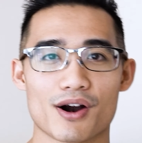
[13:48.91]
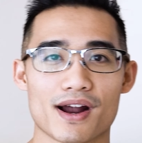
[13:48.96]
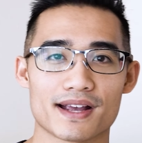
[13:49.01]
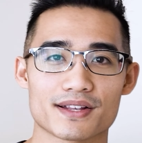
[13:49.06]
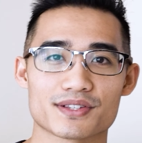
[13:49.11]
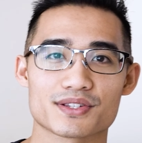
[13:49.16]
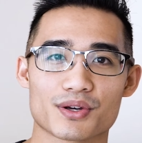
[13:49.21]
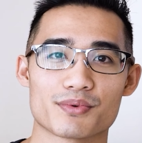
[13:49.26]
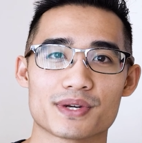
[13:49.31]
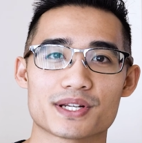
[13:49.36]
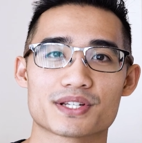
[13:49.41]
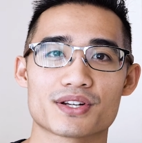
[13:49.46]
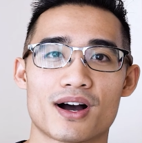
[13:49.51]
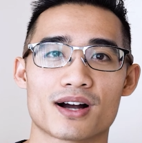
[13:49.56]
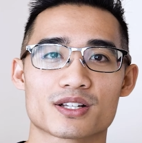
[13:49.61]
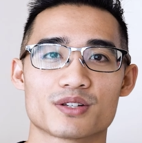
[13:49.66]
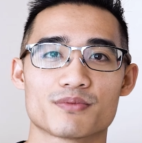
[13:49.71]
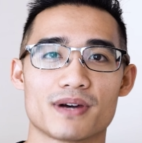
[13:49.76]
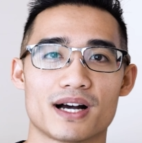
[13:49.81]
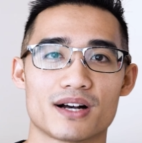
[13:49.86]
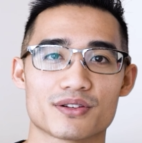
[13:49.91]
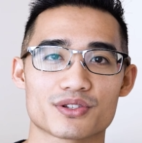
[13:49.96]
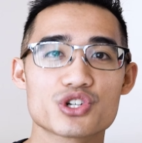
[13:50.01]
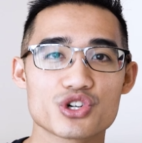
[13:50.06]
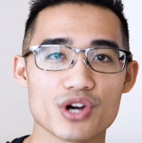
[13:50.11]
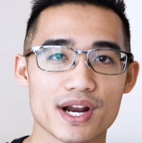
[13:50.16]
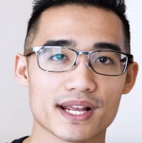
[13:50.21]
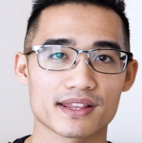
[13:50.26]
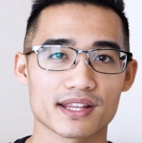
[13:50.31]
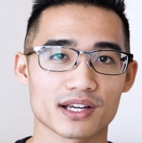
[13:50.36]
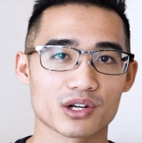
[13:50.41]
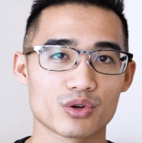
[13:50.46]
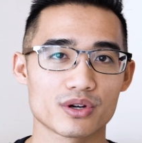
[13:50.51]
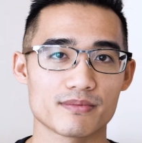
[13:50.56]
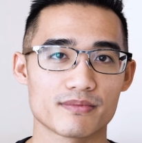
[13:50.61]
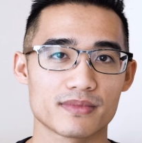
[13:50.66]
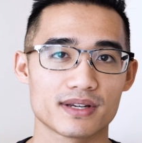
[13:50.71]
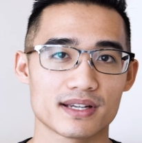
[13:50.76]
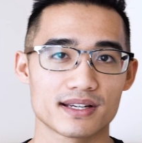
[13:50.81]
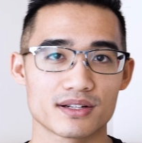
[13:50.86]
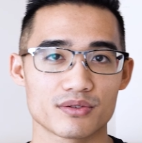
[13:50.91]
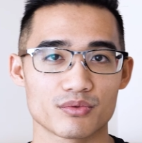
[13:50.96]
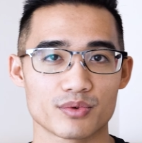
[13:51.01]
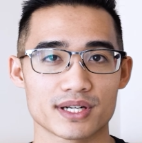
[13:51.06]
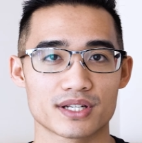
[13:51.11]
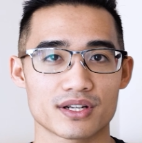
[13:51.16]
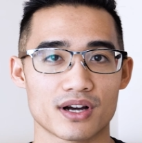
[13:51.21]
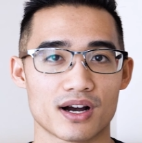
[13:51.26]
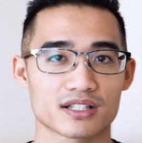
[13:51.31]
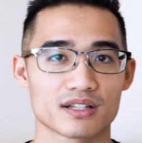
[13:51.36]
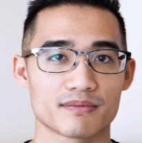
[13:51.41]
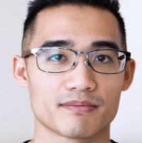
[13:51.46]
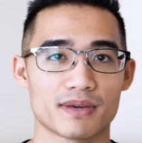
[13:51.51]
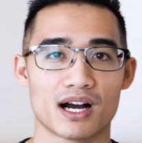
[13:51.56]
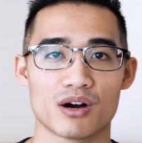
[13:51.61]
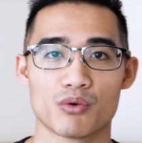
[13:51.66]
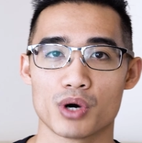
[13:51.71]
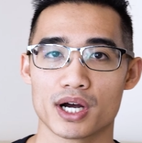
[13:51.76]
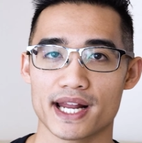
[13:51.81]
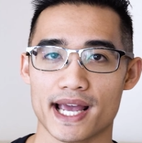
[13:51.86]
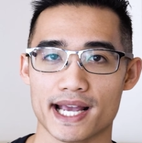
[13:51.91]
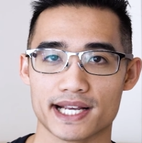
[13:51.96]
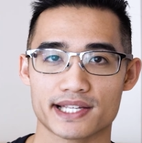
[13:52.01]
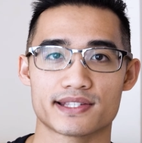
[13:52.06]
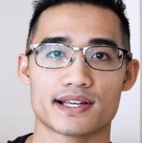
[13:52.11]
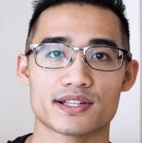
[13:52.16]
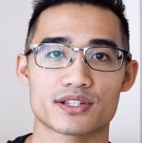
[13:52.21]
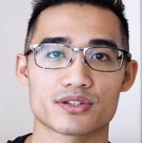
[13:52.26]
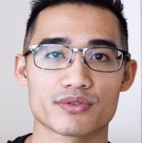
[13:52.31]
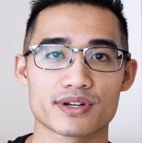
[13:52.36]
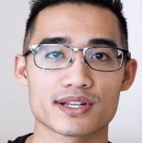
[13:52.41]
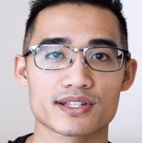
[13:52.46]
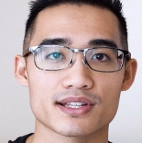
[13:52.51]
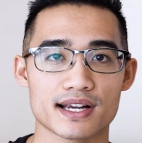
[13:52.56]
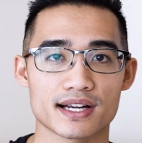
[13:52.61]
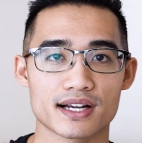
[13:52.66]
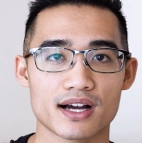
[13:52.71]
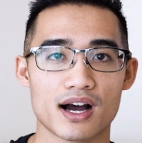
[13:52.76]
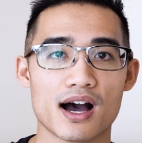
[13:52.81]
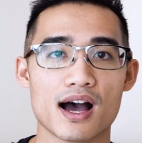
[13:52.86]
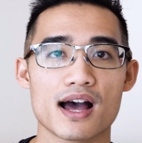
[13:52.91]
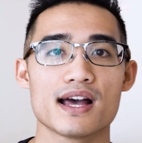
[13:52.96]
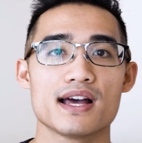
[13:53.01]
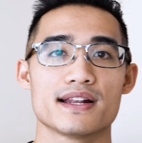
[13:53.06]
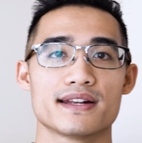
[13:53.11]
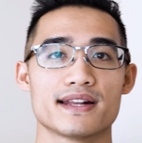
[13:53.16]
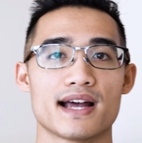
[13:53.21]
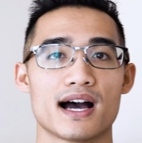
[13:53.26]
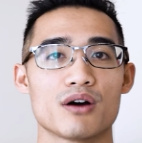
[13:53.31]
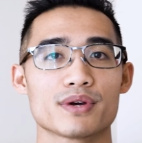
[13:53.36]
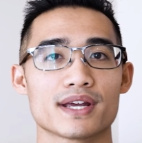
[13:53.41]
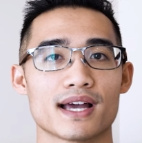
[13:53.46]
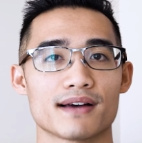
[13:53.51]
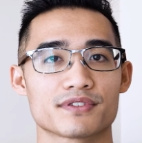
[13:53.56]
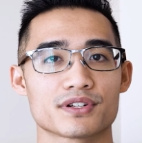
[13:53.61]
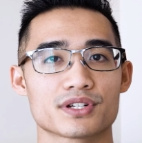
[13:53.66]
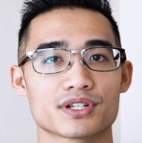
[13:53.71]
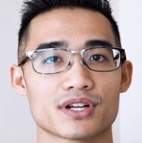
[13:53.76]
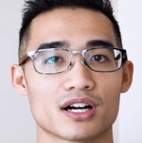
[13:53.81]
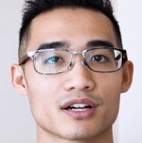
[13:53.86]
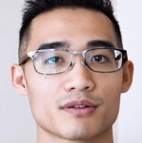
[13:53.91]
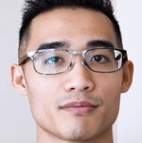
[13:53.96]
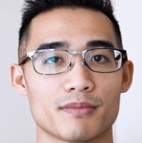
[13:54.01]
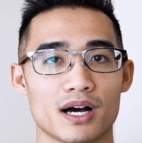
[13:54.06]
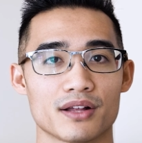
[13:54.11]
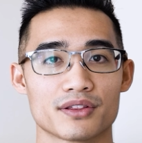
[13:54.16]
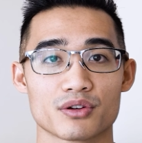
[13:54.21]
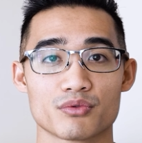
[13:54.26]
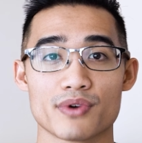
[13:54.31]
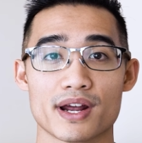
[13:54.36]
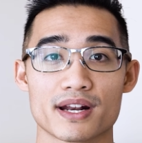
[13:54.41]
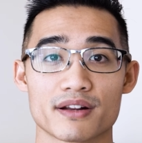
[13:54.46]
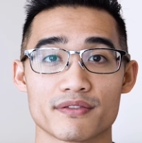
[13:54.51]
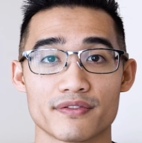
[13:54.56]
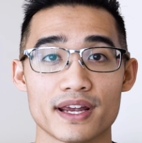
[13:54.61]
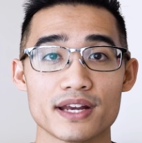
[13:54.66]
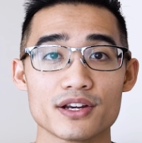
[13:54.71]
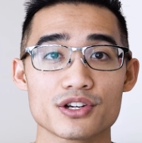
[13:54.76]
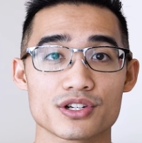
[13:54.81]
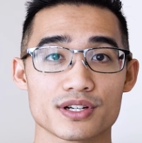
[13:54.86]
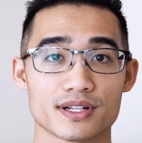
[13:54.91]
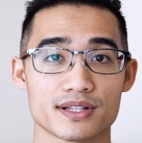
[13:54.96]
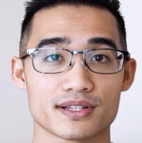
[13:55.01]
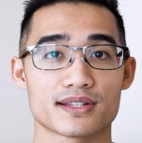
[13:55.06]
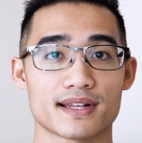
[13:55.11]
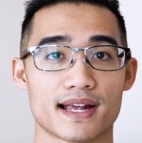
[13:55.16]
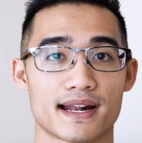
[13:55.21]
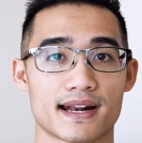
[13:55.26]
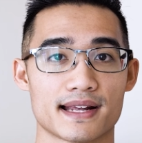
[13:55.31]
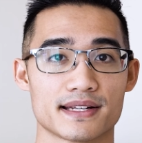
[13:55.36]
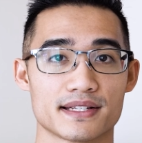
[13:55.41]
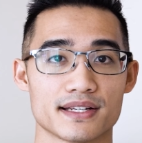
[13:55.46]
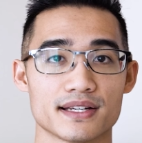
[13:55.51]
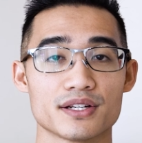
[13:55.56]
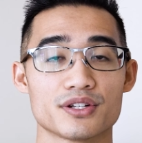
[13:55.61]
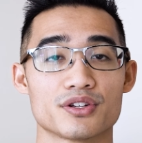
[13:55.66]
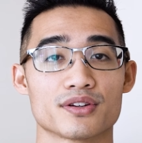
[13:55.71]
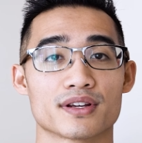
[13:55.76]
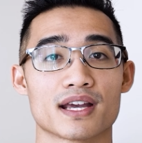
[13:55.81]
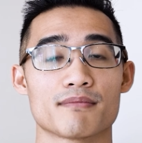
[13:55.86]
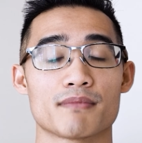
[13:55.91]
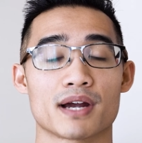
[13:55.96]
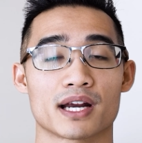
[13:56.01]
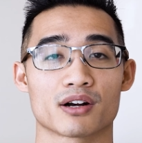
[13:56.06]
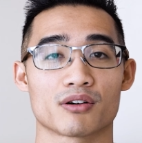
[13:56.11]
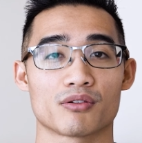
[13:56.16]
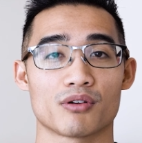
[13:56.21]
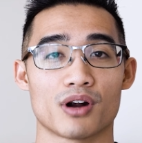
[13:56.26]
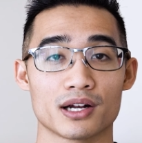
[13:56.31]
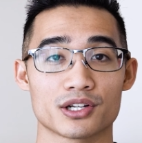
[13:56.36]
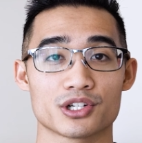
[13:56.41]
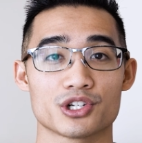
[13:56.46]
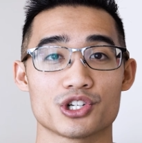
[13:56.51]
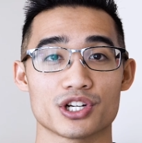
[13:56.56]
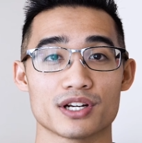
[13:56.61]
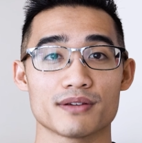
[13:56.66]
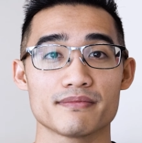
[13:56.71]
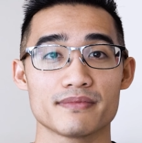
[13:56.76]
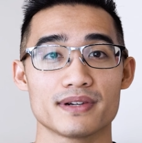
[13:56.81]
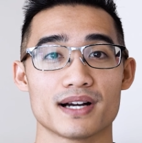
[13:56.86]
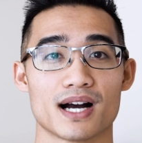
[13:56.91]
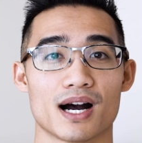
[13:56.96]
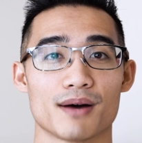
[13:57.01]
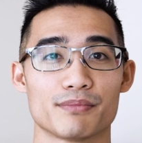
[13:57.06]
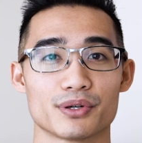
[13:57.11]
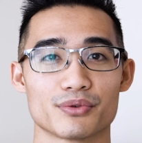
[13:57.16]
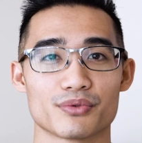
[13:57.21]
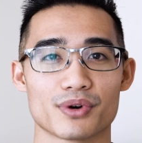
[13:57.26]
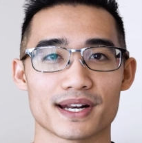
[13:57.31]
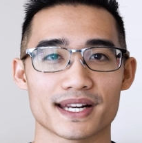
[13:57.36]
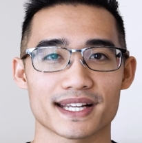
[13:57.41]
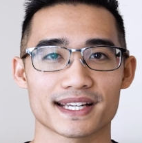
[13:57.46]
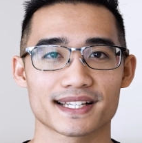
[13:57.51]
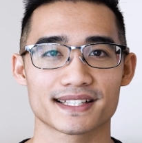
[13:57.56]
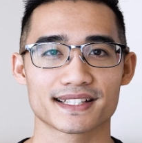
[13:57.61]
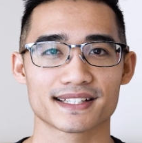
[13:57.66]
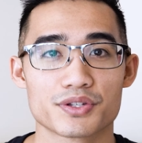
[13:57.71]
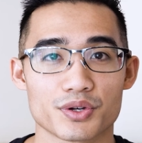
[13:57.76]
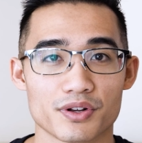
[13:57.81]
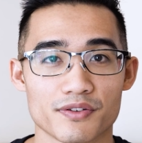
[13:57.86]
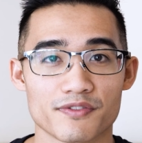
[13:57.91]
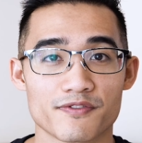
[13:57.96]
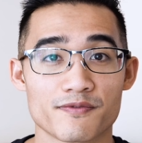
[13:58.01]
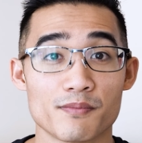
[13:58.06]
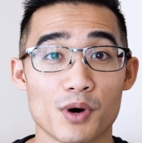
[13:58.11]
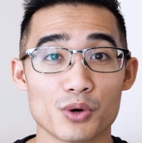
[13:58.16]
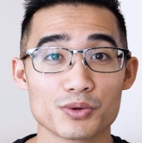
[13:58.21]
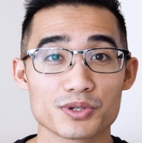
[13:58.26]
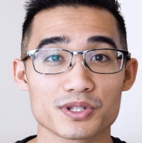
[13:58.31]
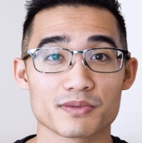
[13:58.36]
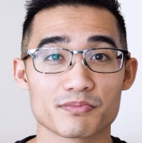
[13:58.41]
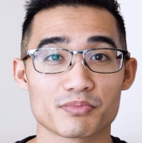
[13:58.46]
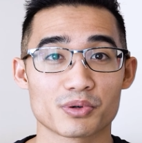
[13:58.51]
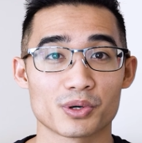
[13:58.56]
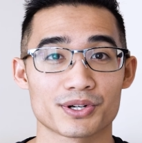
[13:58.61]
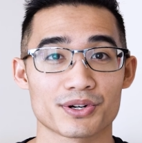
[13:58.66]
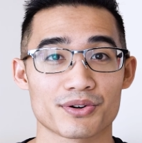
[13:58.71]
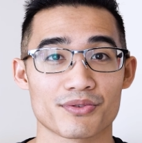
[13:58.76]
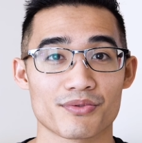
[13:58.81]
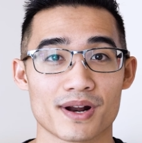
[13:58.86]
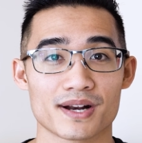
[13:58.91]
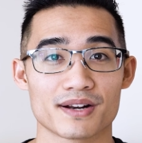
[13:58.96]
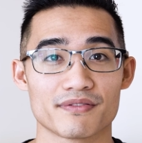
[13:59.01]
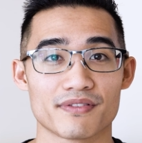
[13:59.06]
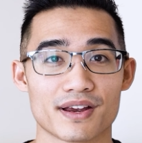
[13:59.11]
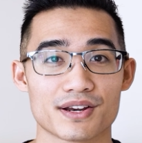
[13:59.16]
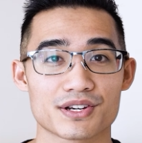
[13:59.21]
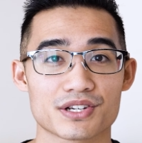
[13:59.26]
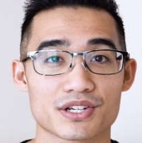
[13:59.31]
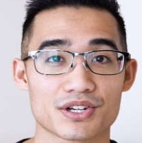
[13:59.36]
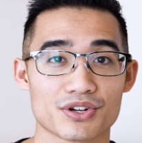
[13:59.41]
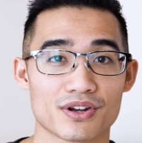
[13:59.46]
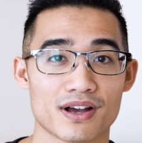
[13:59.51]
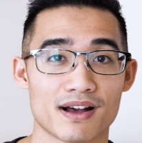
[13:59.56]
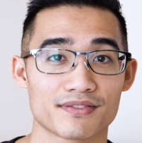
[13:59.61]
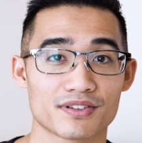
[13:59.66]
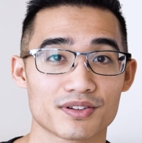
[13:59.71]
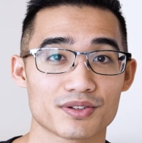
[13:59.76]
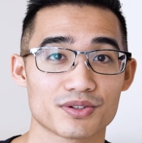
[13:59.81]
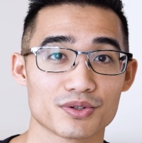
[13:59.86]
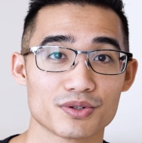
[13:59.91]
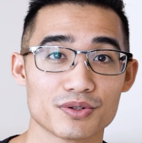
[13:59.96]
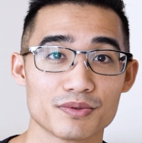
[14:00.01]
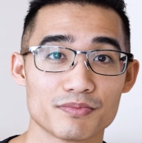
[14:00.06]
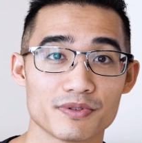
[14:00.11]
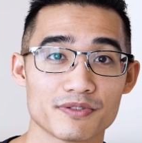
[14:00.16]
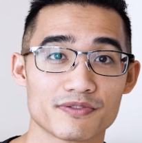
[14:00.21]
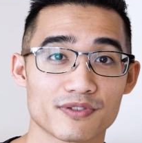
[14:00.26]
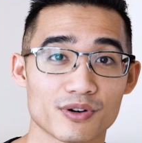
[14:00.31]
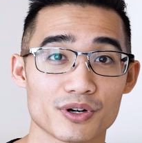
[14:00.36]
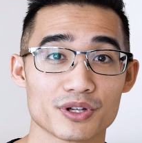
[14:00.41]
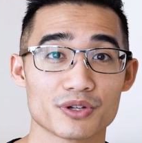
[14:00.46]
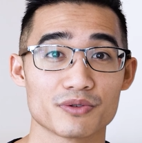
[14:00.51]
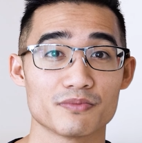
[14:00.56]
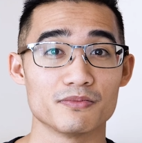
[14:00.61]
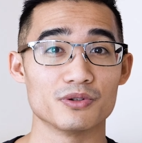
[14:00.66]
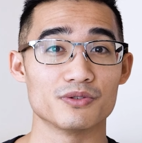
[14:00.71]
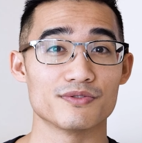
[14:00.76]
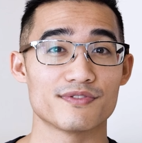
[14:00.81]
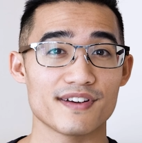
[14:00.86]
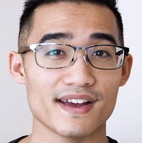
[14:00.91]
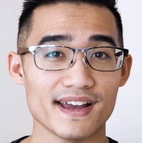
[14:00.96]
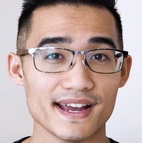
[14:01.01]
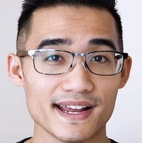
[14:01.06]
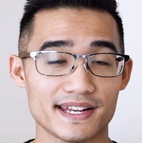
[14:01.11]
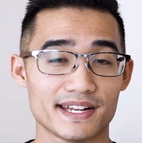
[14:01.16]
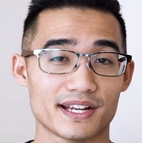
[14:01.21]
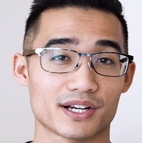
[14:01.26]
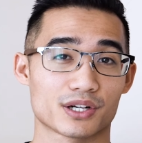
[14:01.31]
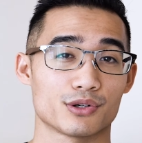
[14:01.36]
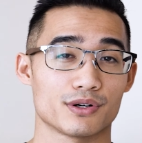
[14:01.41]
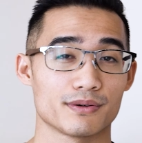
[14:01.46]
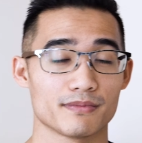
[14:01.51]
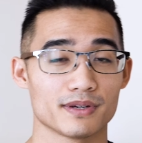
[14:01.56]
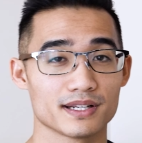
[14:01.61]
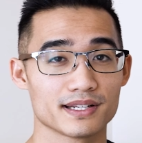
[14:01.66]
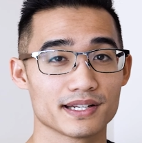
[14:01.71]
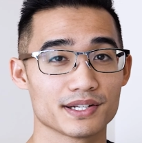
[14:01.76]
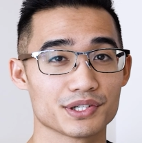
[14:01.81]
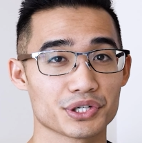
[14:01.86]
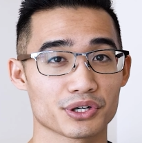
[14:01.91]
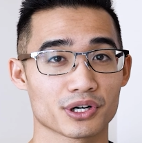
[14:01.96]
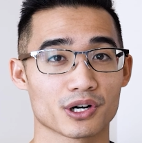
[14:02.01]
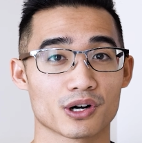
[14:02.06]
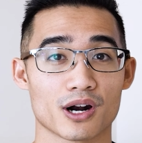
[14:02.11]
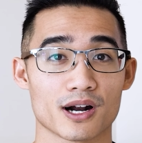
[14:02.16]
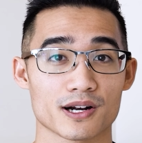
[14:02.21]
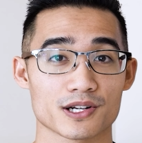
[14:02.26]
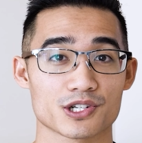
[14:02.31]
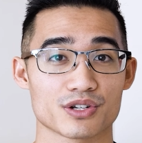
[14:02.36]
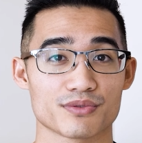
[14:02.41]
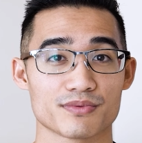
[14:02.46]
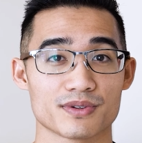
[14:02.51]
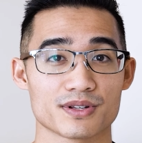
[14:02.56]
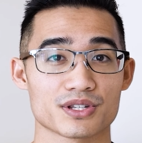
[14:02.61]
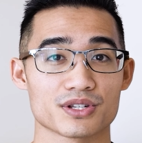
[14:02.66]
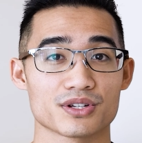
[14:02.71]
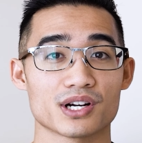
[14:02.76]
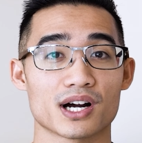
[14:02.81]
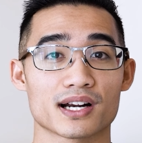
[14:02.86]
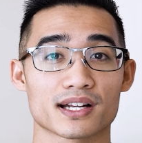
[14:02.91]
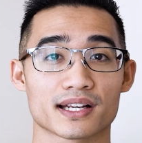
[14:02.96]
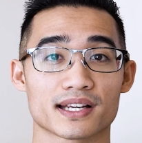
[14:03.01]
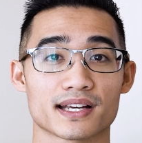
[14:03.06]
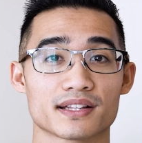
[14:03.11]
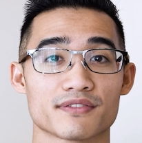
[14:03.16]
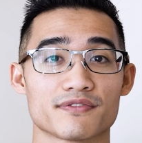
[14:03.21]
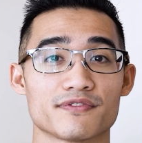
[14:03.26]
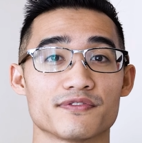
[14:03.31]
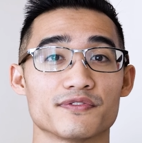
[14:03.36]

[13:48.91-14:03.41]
All right, so we talked about strength equipment, we talked about what accessories I got. Now we have to talk about the renovations that I did to get my garage gym up and running. So the most important renovation you have to do before you move any equipment into your garage gym is you gotta get the